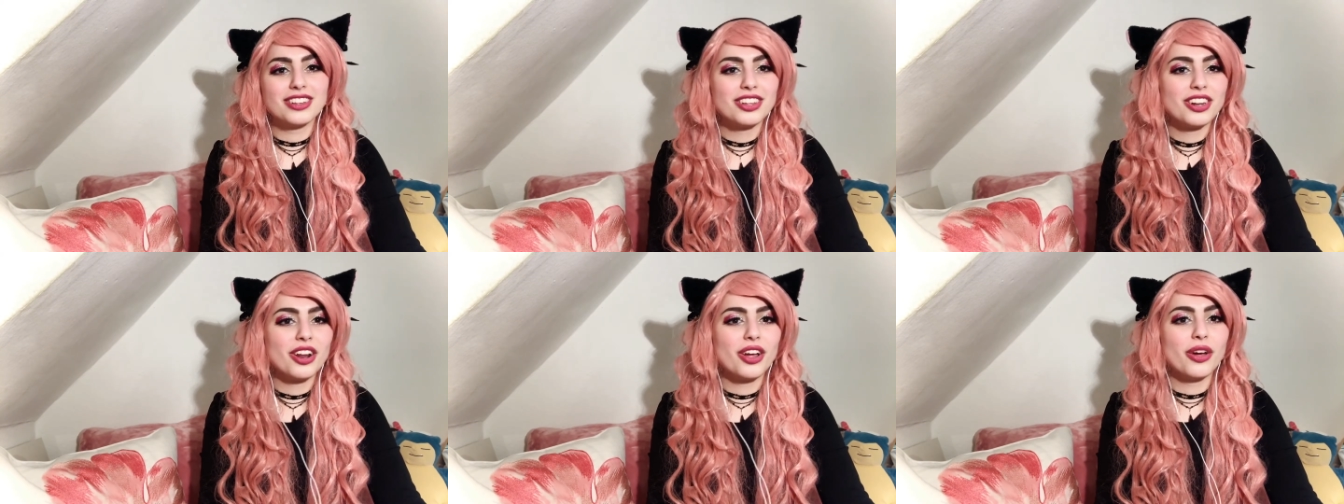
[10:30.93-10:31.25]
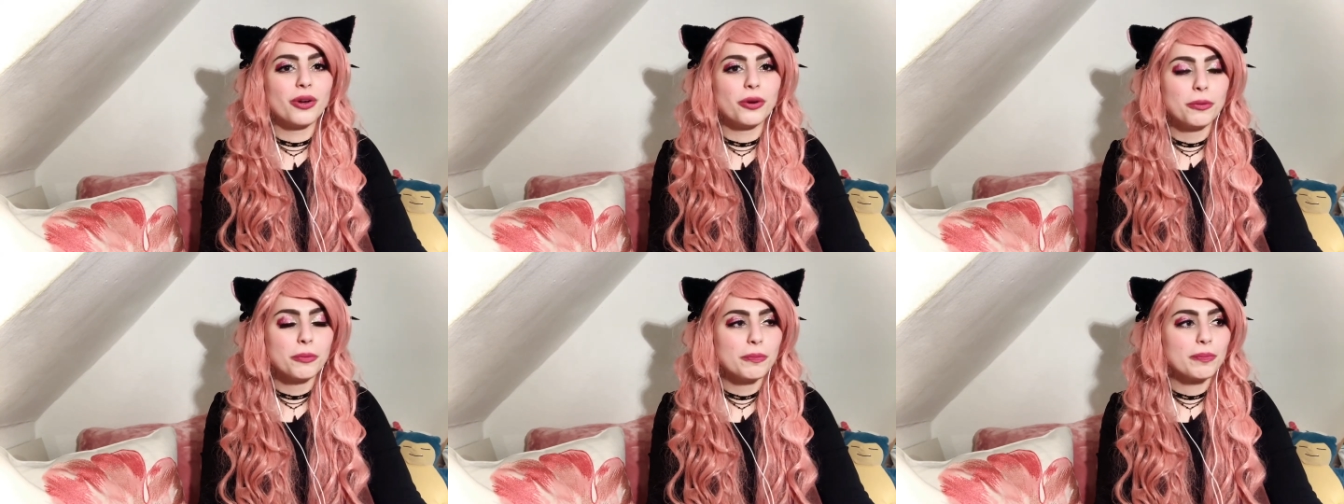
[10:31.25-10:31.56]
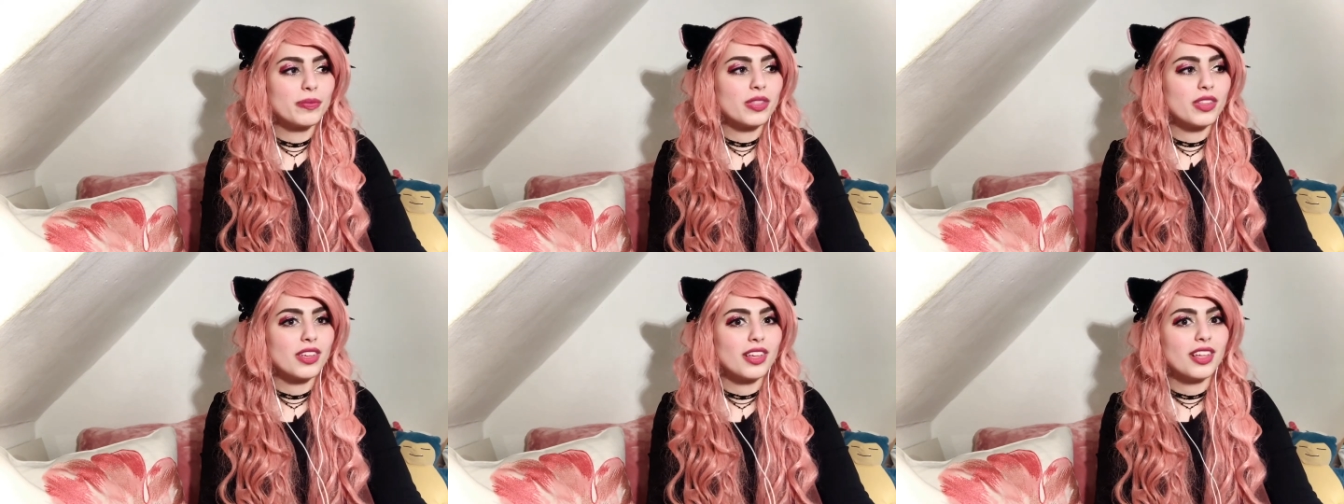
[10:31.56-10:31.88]
you know,
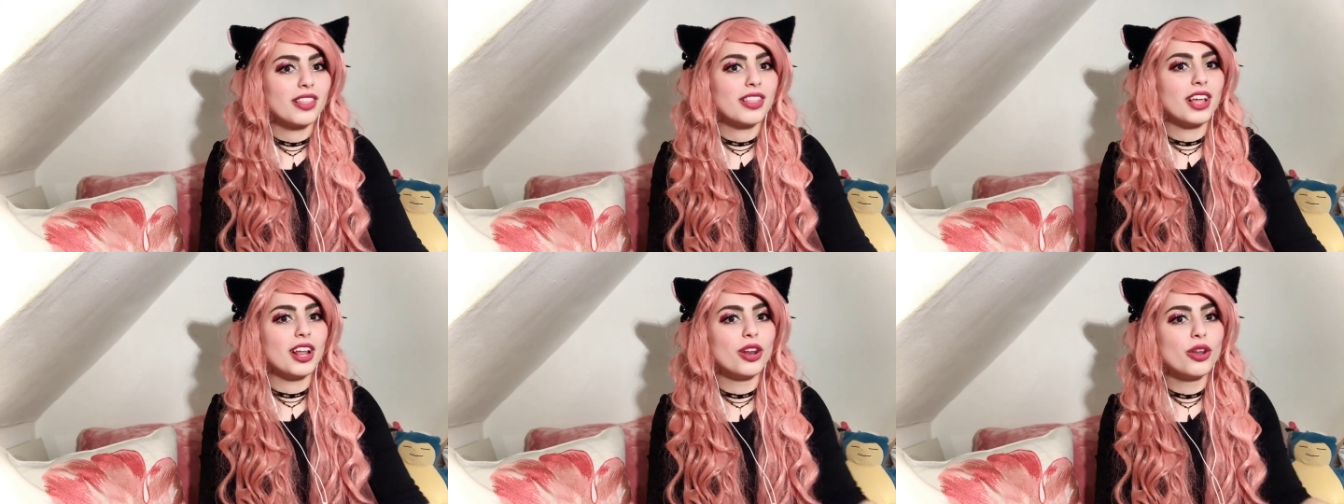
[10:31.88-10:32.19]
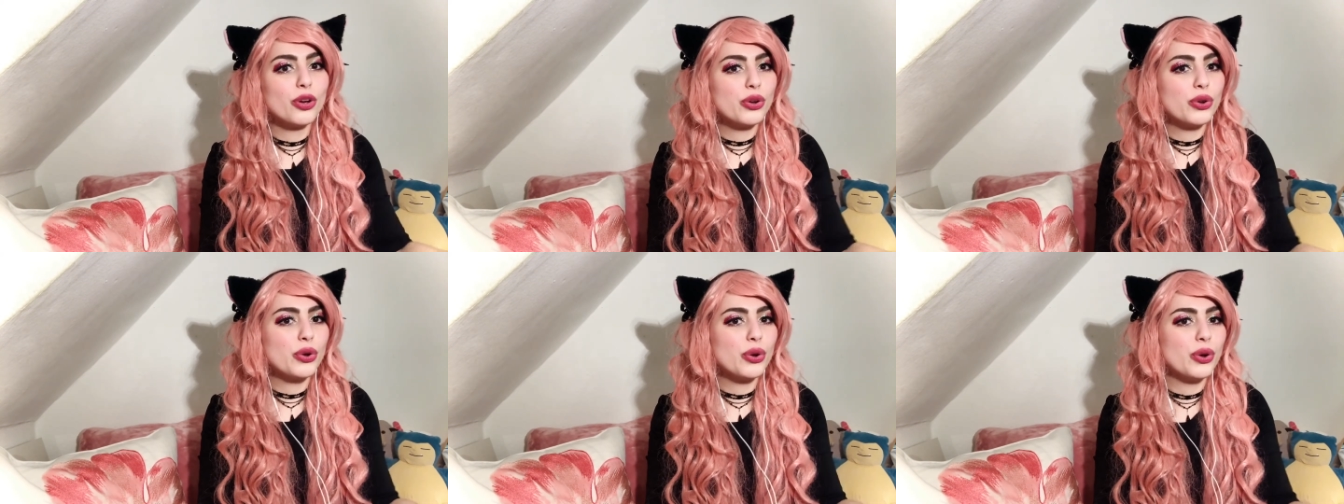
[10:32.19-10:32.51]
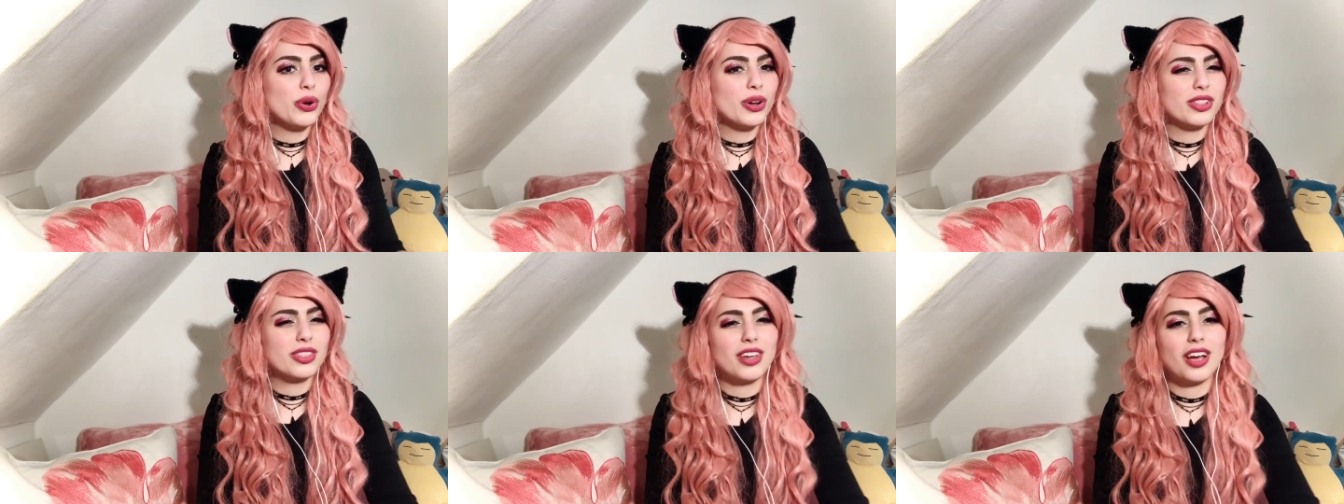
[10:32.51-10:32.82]
they look
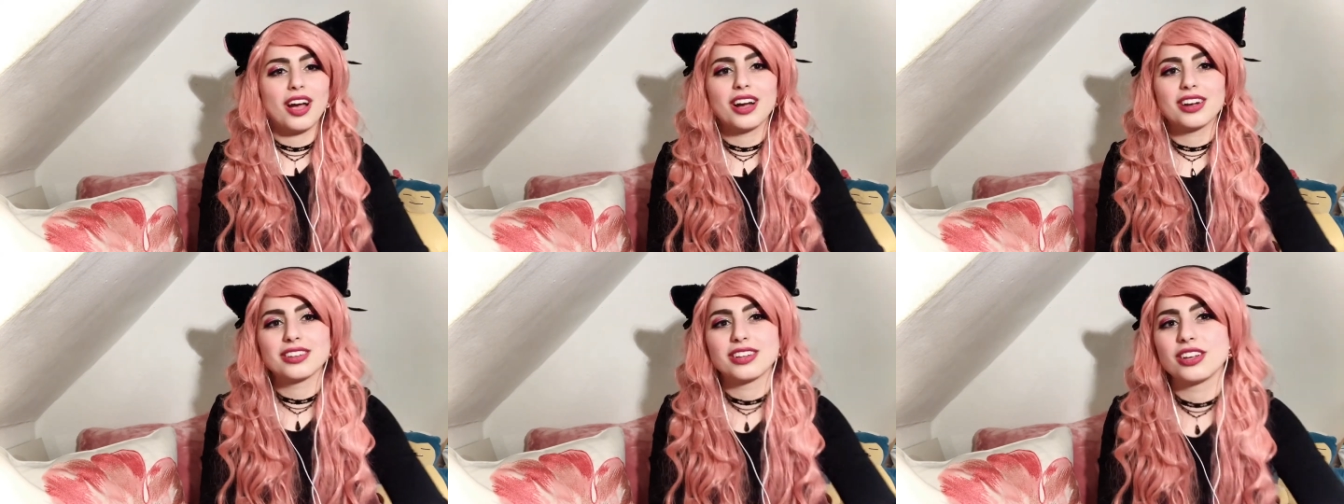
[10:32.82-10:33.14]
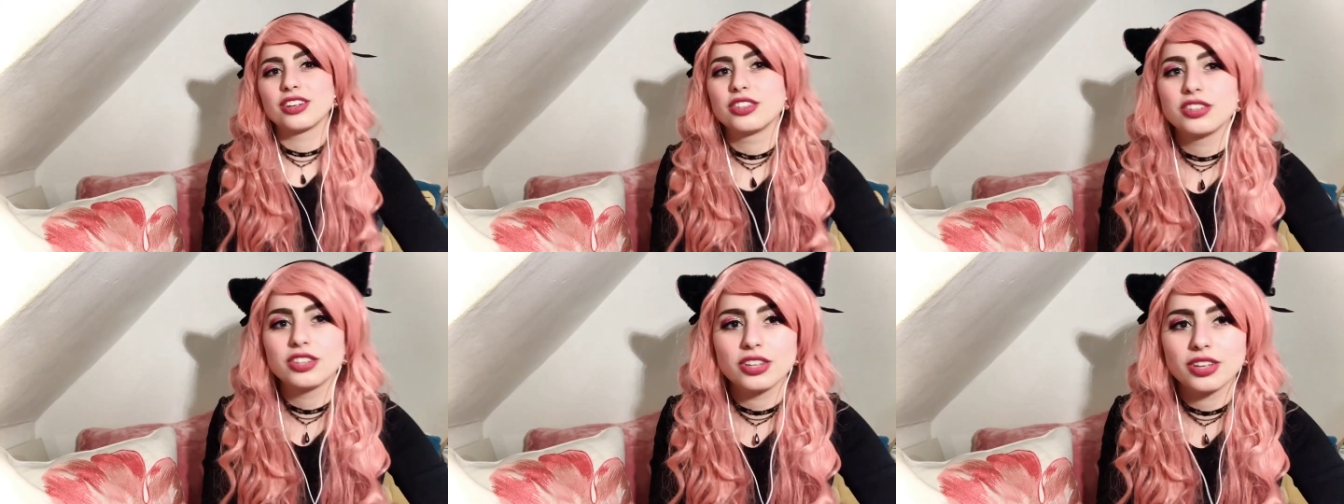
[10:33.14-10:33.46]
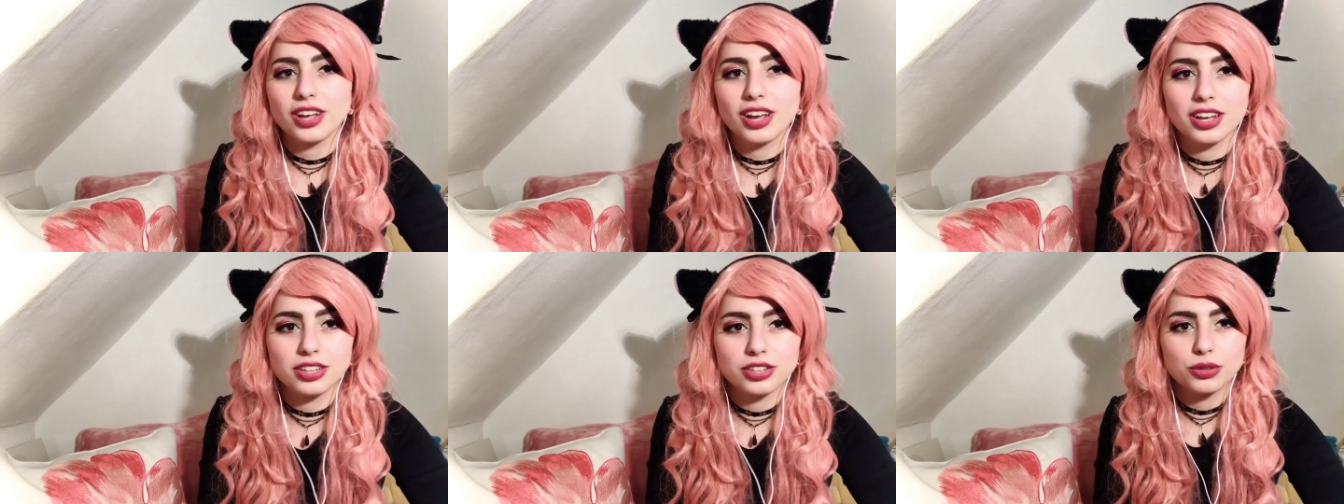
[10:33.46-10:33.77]
good, their acts
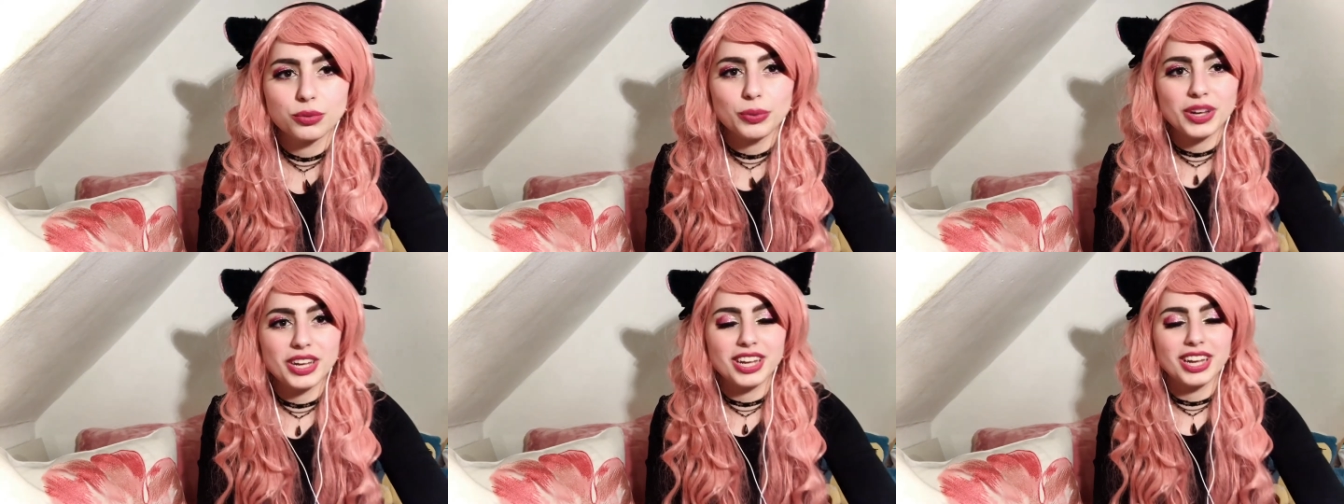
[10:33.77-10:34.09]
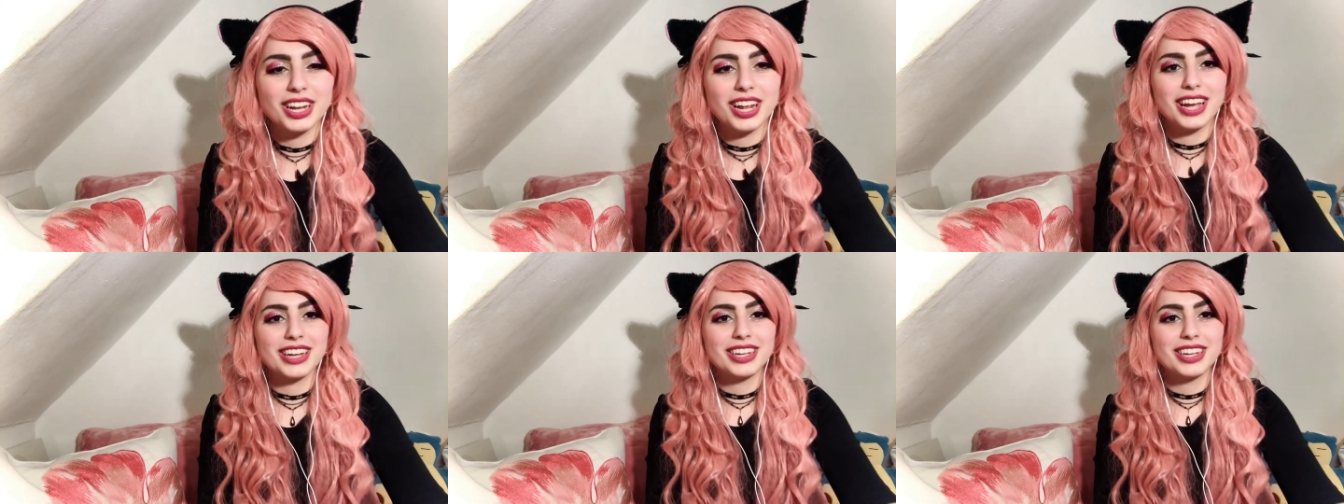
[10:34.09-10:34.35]
are sweet.